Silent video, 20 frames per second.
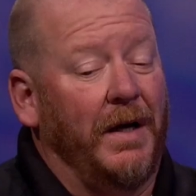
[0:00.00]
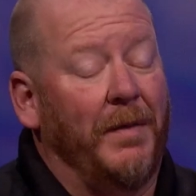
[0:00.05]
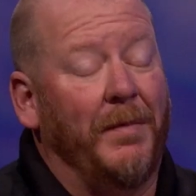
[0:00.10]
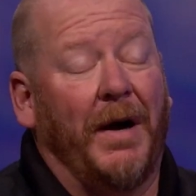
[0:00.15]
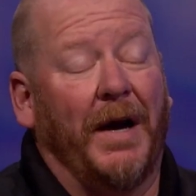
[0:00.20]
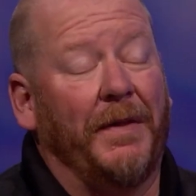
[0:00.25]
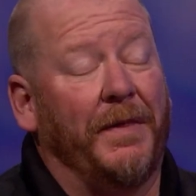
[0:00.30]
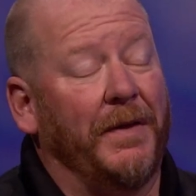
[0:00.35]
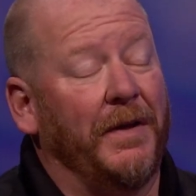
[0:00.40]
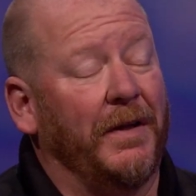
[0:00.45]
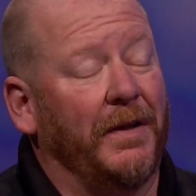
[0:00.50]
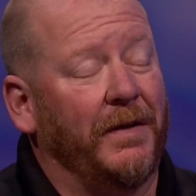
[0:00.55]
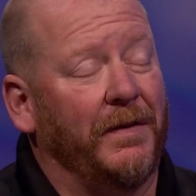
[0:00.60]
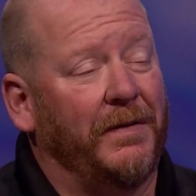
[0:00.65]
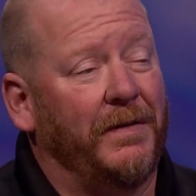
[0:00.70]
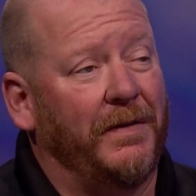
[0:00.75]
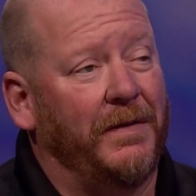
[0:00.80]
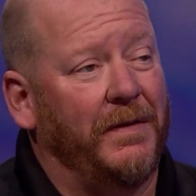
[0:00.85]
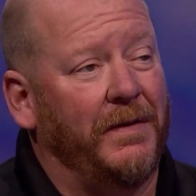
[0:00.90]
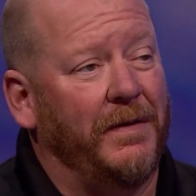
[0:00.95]
I think
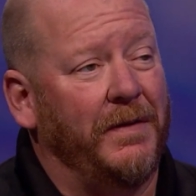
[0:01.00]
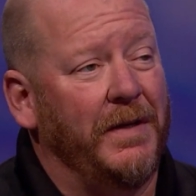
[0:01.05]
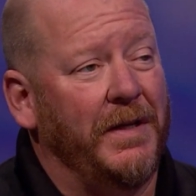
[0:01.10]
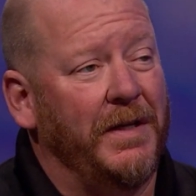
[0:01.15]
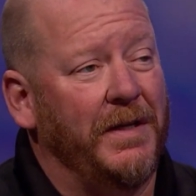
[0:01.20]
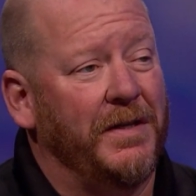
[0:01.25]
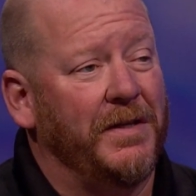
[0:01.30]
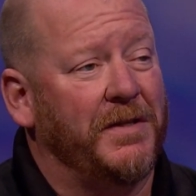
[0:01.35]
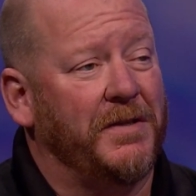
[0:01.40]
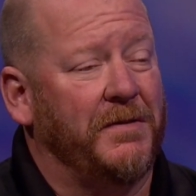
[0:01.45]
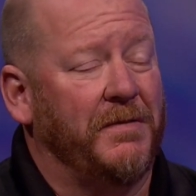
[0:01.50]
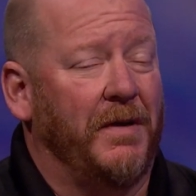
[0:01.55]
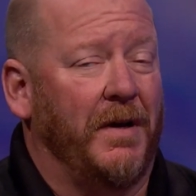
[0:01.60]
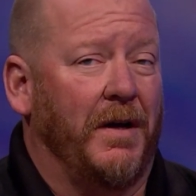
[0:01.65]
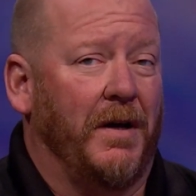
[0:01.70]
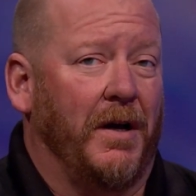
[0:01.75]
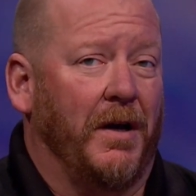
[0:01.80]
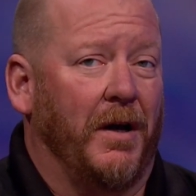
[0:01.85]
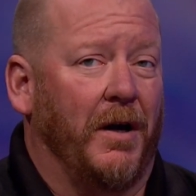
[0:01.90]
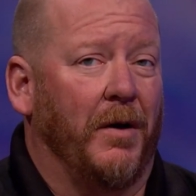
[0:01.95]
these
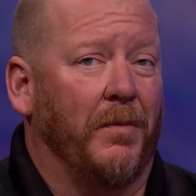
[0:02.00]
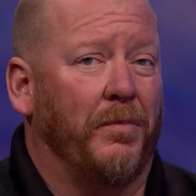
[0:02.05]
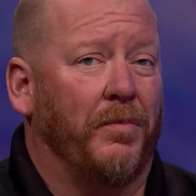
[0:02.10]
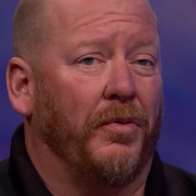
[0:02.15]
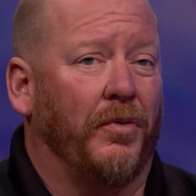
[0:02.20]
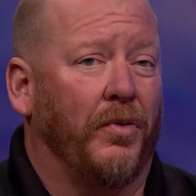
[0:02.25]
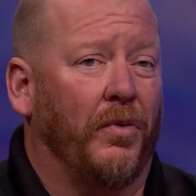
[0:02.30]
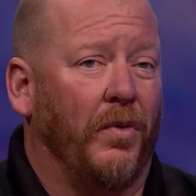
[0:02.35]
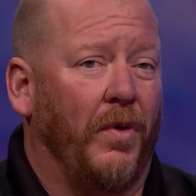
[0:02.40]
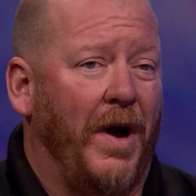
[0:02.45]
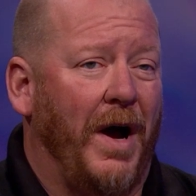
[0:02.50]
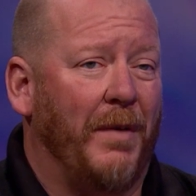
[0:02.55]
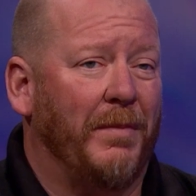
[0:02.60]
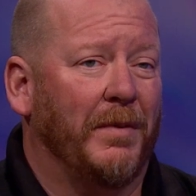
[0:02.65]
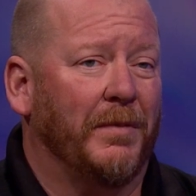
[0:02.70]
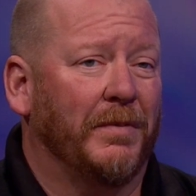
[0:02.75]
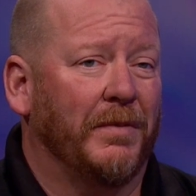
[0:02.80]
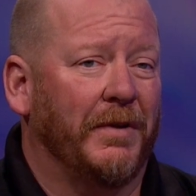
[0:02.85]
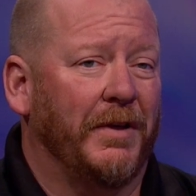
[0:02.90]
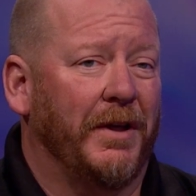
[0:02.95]
are
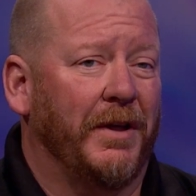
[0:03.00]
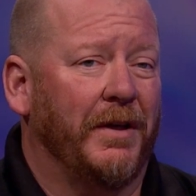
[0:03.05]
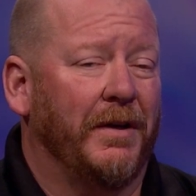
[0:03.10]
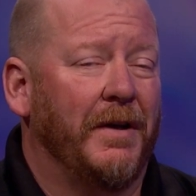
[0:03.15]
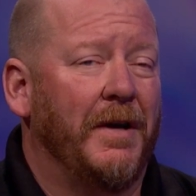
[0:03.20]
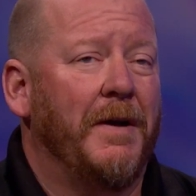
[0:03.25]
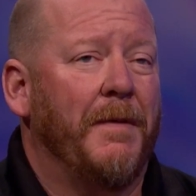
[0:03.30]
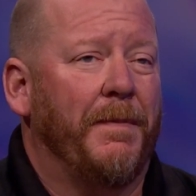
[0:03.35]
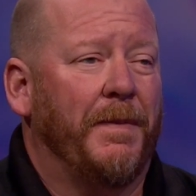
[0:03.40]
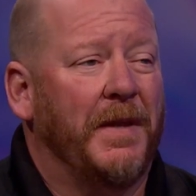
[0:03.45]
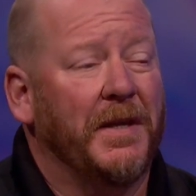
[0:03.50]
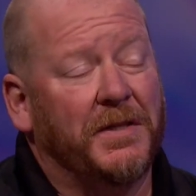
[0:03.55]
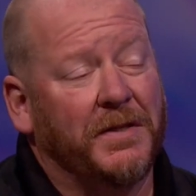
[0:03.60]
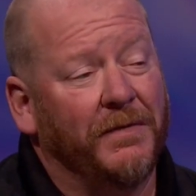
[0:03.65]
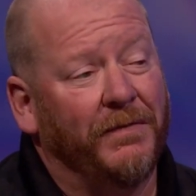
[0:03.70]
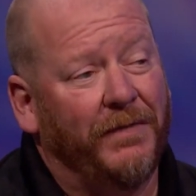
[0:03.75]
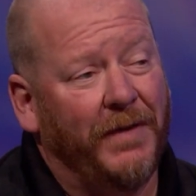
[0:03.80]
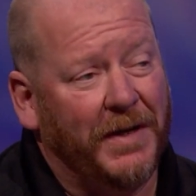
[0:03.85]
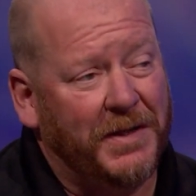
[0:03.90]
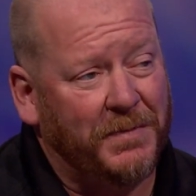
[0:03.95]
probably, this
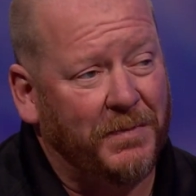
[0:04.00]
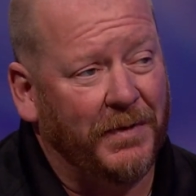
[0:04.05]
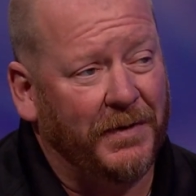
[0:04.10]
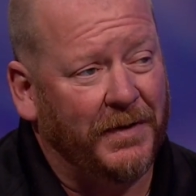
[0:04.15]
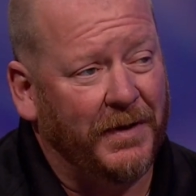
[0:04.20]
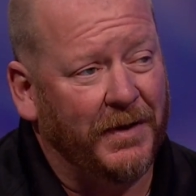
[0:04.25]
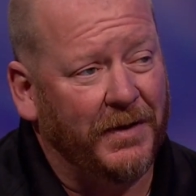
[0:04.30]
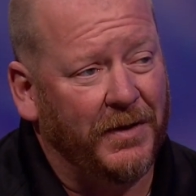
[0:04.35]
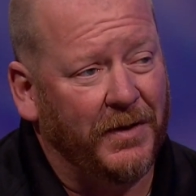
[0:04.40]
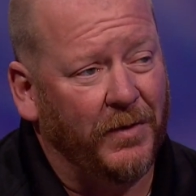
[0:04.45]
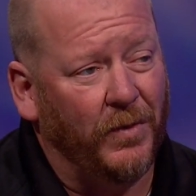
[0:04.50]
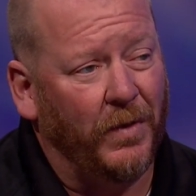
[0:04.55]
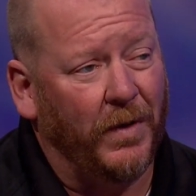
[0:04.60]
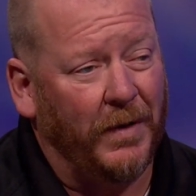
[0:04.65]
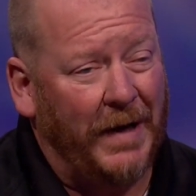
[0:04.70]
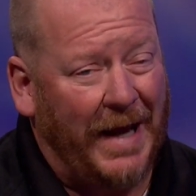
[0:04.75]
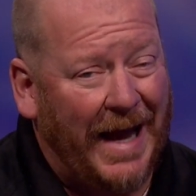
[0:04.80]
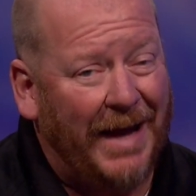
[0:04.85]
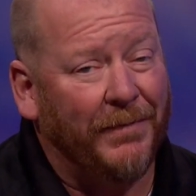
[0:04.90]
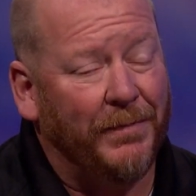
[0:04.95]
investment that you
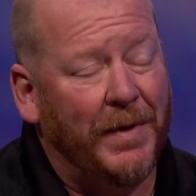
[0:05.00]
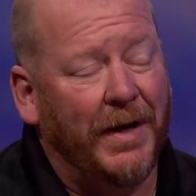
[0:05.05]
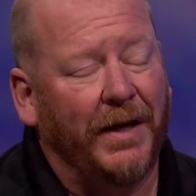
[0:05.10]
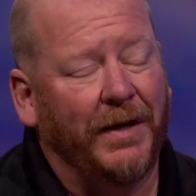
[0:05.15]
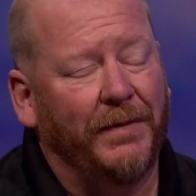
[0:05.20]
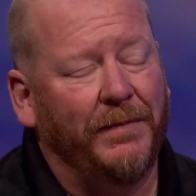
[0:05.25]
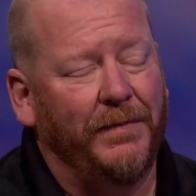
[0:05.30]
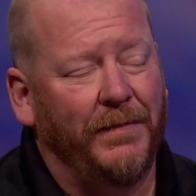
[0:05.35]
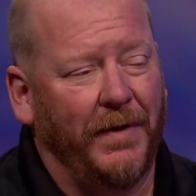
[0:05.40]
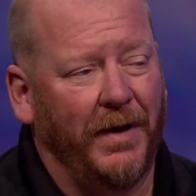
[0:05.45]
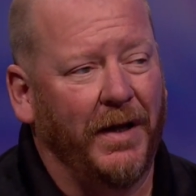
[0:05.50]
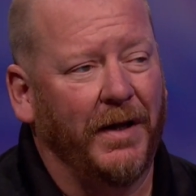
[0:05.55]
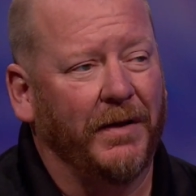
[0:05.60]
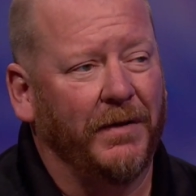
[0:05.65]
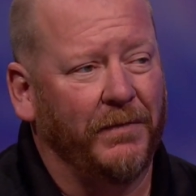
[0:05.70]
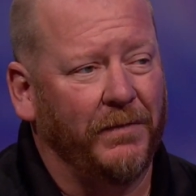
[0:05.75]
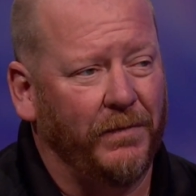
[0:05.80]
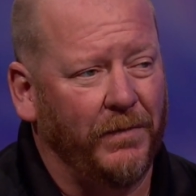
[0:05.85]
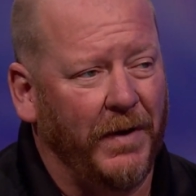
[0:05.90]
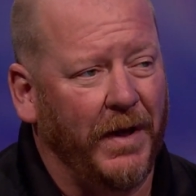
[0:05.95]
have made
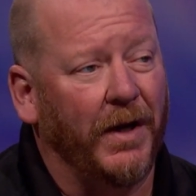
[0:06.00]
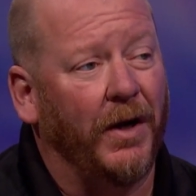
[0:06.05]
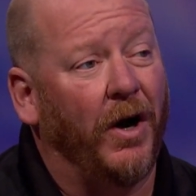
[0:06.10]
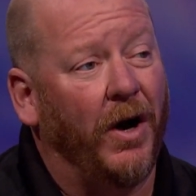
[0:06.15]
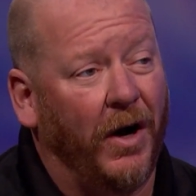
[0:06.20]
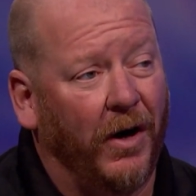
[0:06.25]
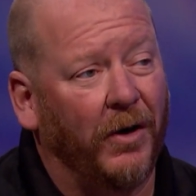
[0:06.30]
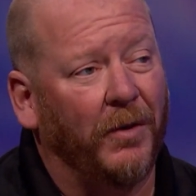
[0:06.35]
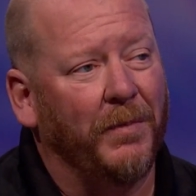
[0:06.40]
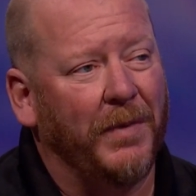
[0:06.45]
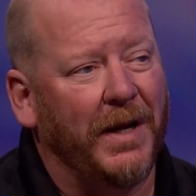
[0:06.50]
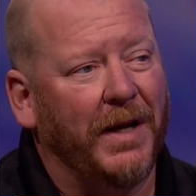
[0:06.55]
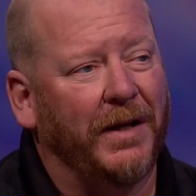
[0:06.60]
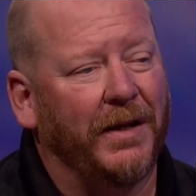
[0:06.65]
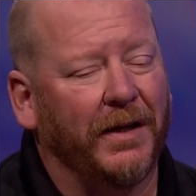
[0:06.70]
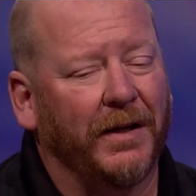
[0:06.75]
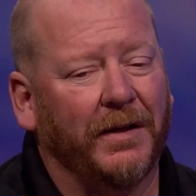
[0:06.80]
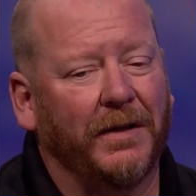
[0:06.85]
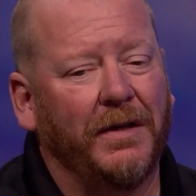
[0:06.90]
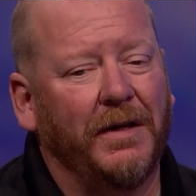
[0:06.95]
and are
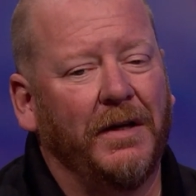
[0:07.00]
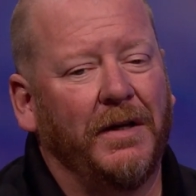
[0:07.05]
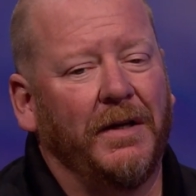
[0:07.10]
making